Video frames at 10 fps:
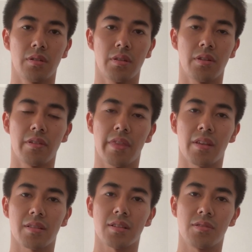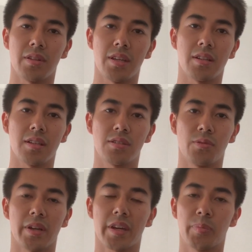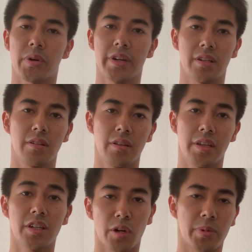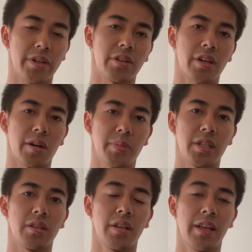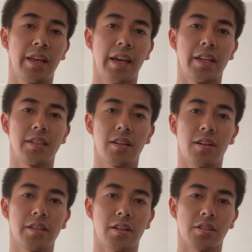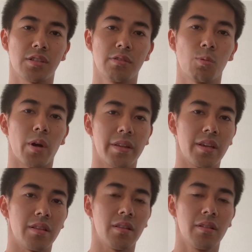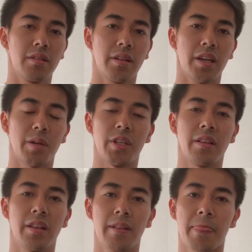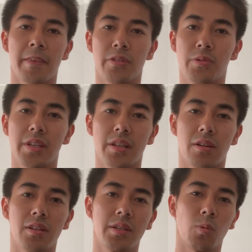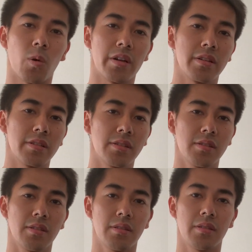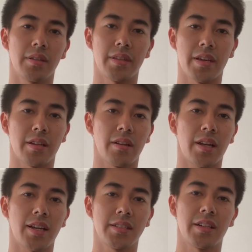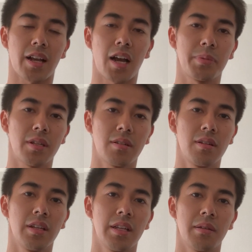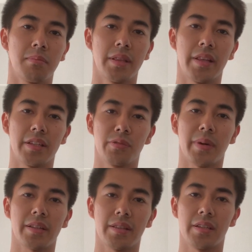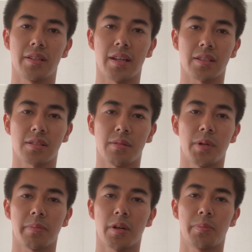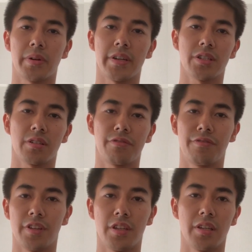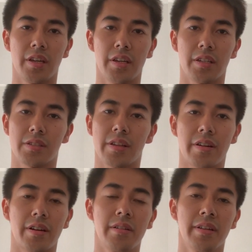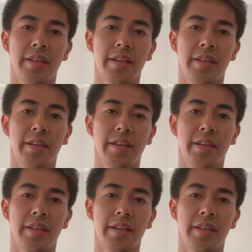The only thing that you need is to incorporate your company, and it only costs you 1 yen. I mean, you need only 1 yen as the capital, but then you might need like some incorporation fee, etc.